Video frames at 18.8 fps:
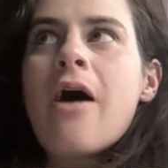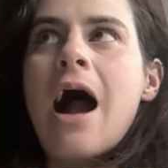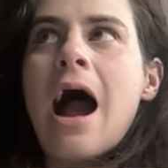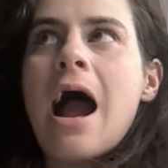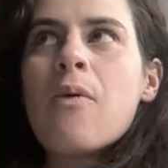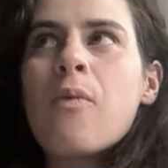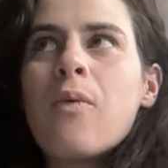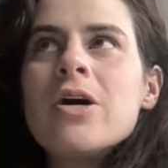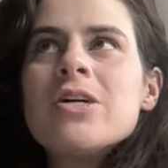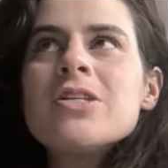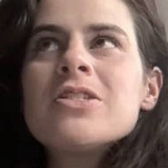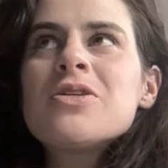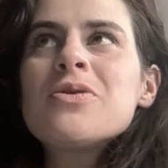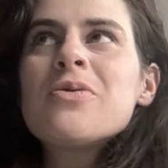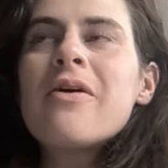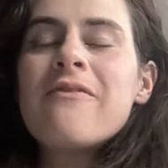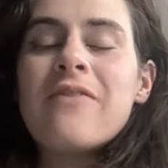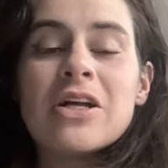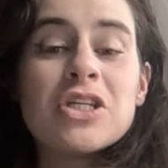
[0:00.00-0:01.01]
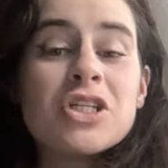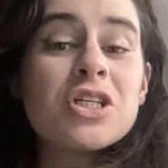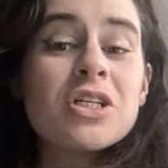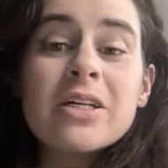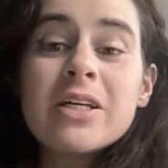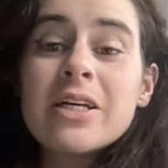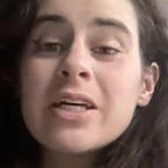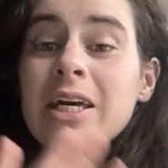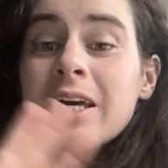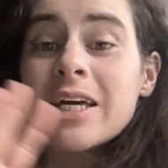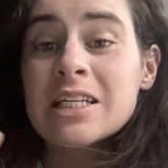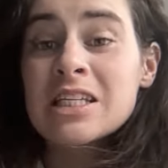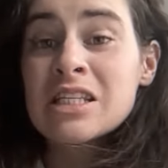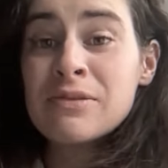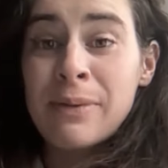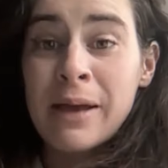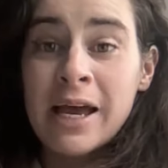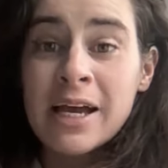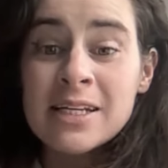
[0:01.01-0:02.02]
I want to eventually
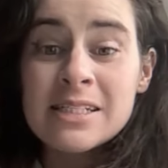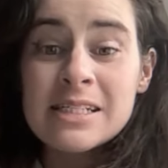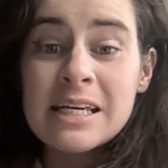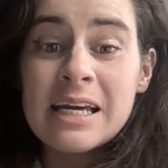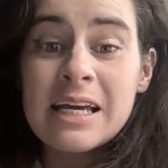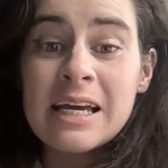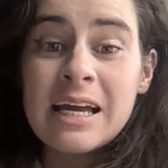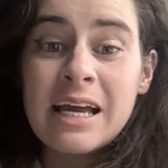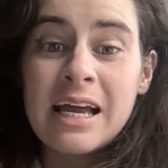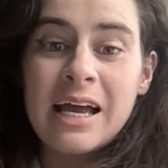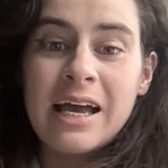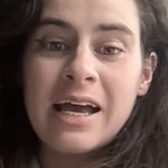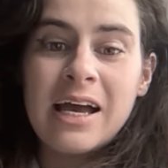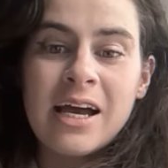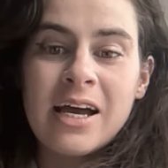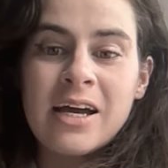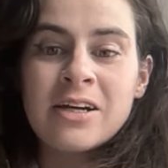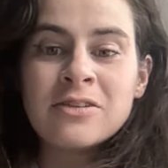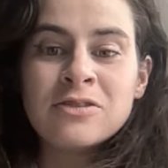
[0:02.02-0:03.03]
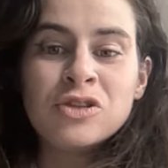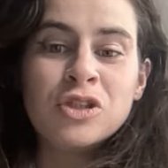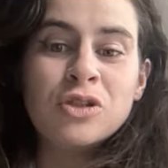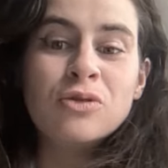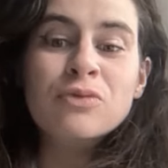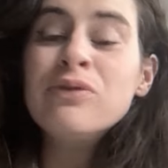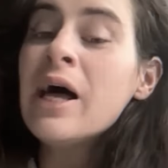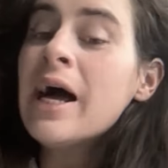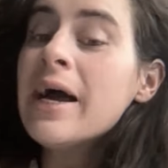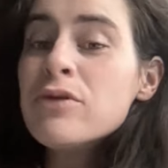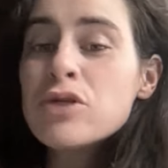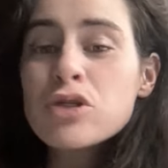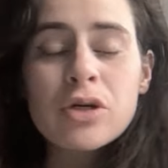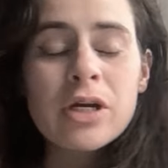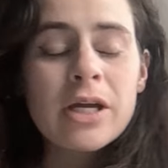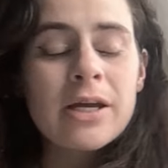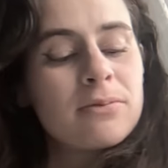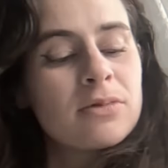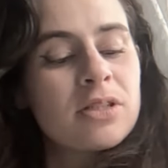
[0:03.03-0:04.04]
expand it and do live
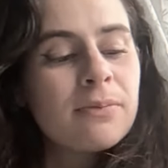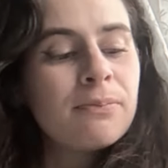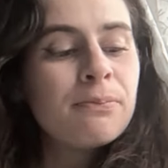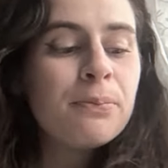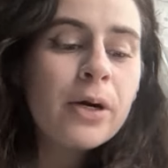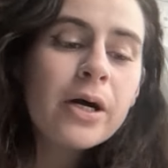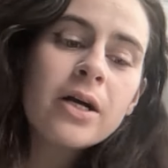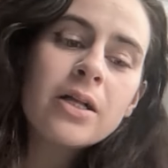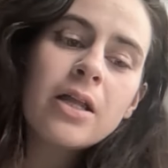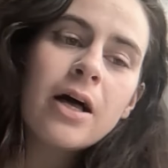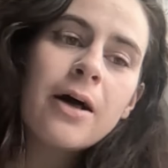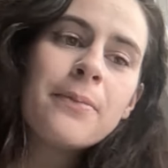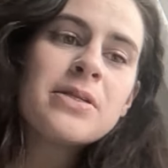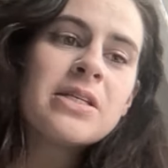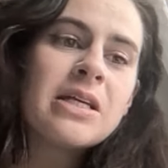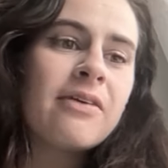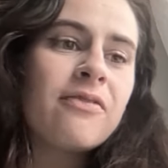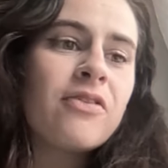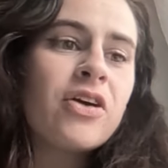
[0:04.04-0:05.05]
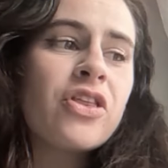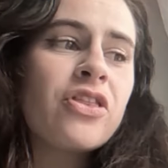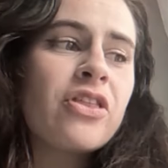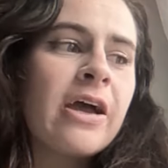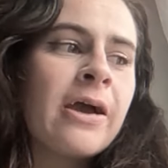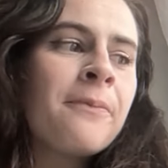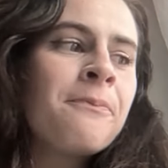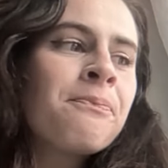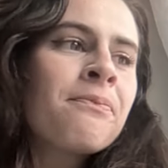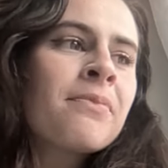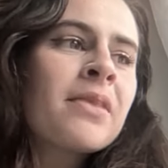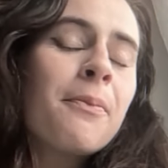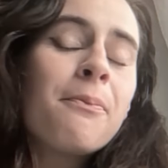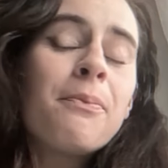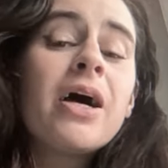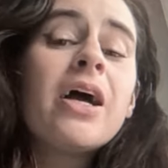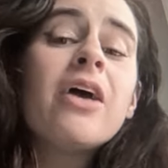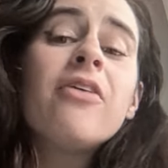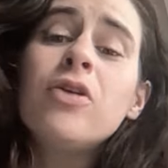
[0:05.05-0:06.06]
streams and book clubs and everything.
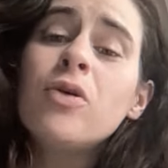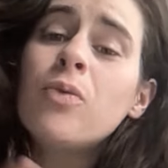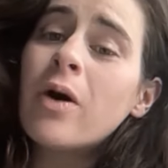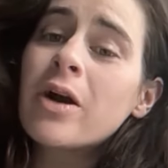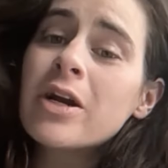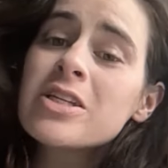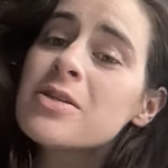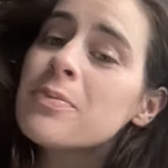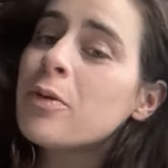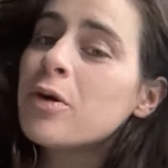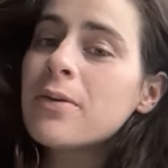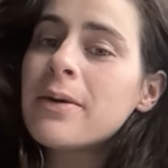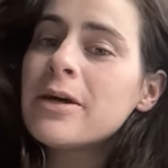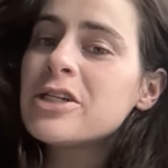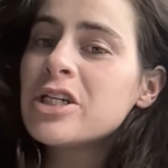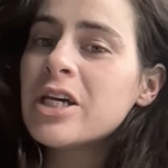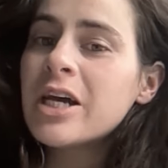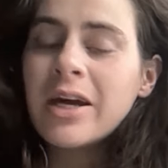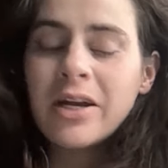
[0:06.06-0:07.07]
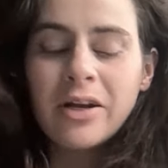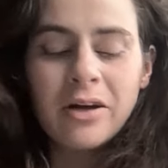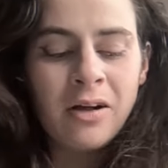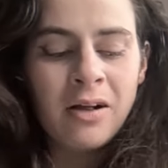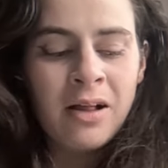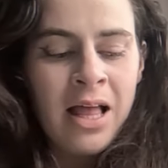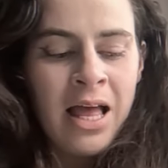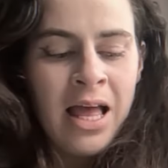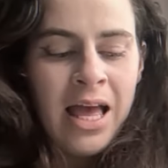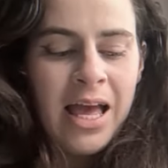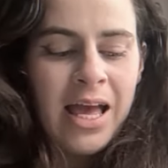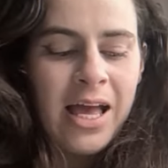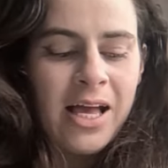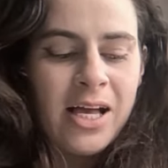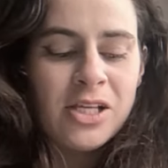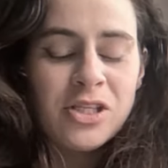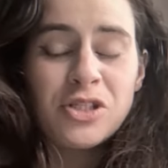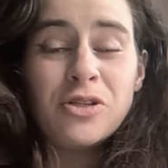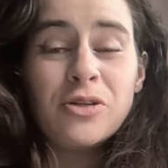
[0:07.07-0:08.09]
But if you want to support my channel
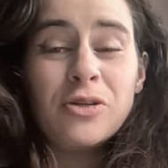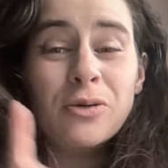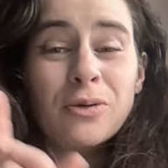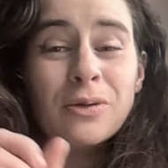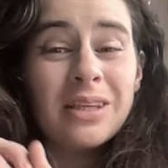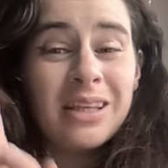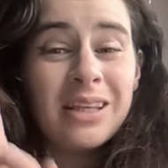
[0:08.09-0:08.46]
and you